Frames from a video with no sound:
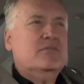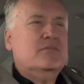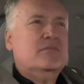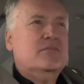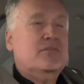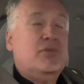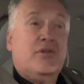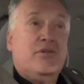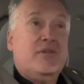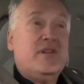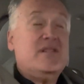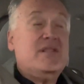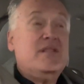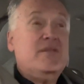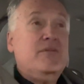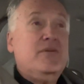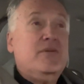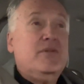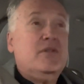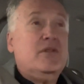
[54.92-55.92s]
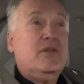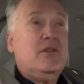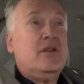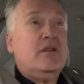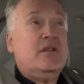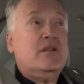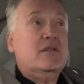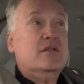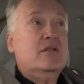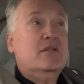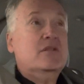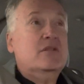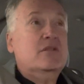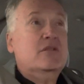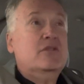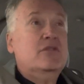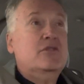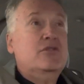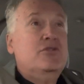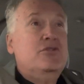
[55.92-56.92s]
progressive like
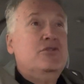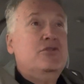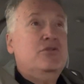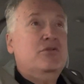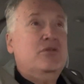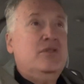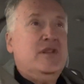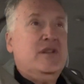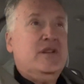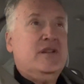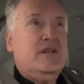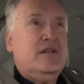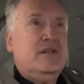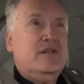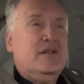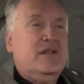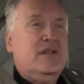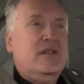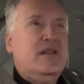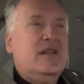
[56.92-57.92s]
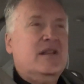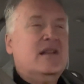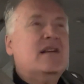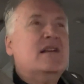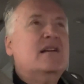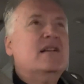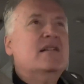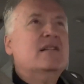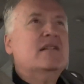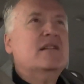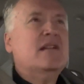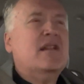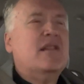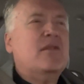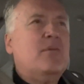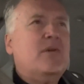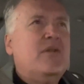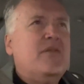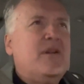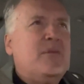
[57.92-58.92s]
Julia Gillard, another
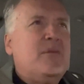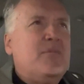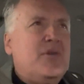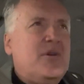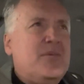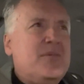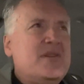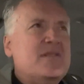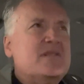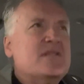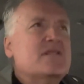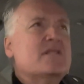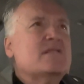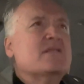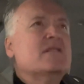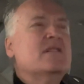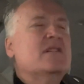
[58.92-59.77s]
one of our prime ministers,